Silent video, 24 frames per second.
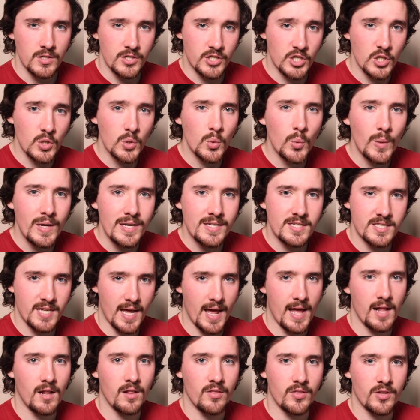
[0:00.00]
Do we
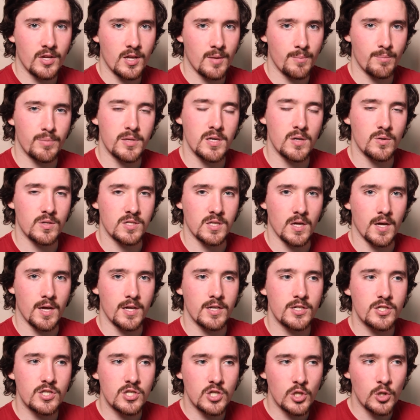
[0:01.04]
tell the
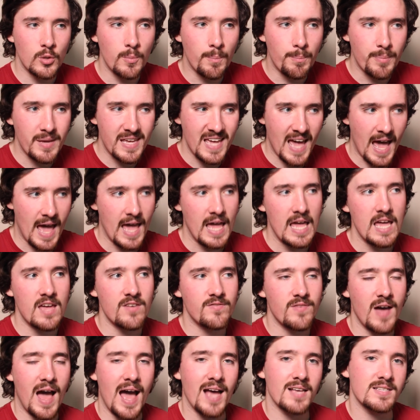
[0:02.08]
computer to
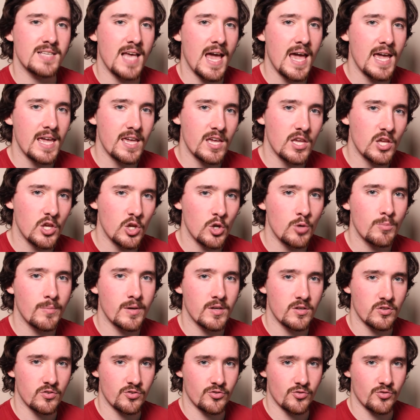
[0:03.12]
behave as a human